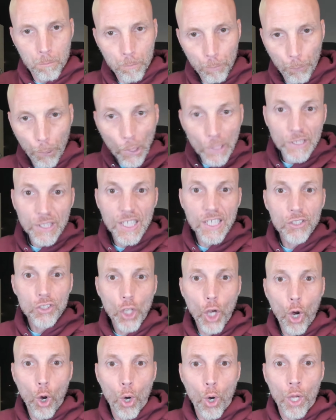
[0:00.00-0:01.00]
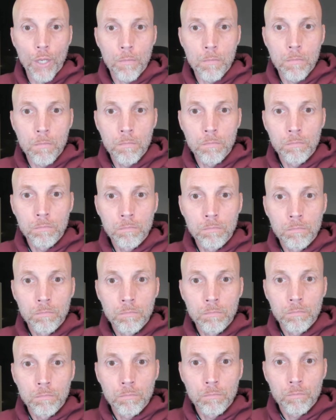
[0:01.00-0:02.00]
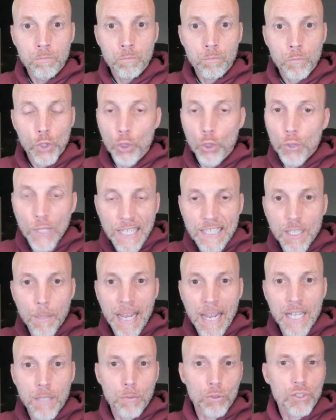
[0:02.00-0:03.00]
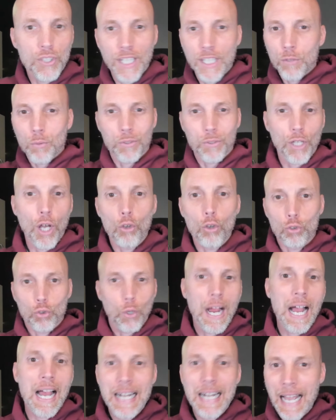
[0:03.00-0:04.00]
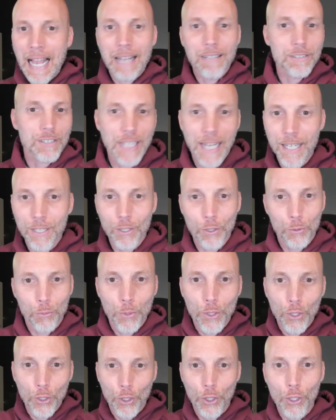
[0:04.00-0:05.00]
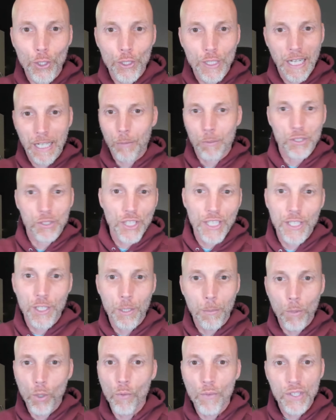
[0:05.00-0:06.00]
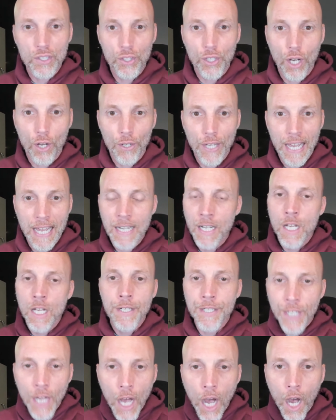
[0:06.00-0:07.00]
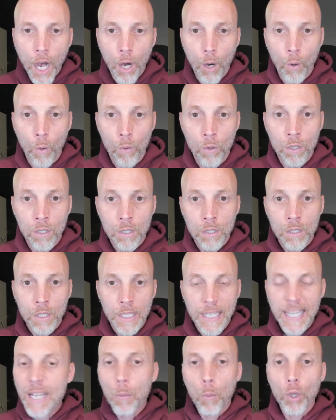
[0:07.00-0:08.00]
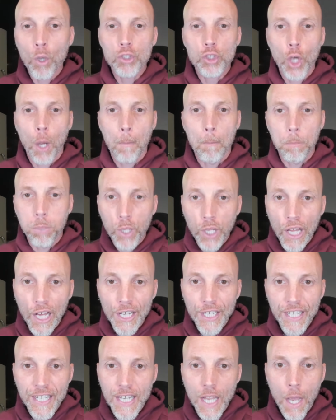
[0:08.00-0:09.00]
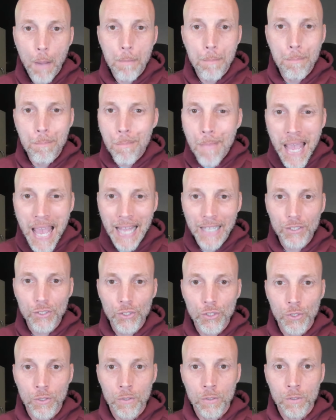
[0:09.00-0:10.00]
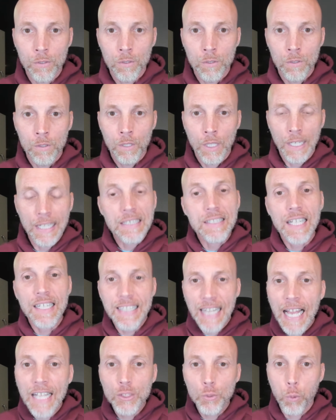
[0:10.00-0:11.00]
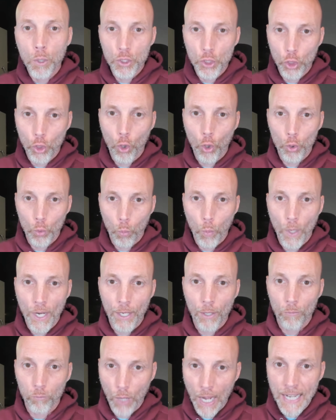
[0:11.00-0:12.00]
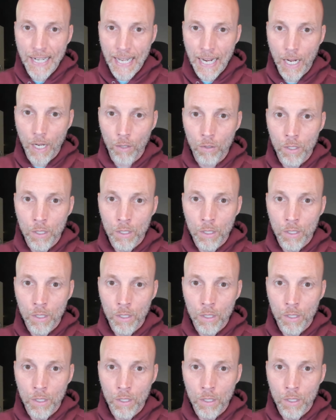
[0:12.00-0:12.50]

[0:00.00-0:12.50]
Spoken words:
Put this on. You think them animal skins was all dried out and tailored real good like we see in the movies and all that? No, it was a bloody mess. He said, that's what you're going to wear right now.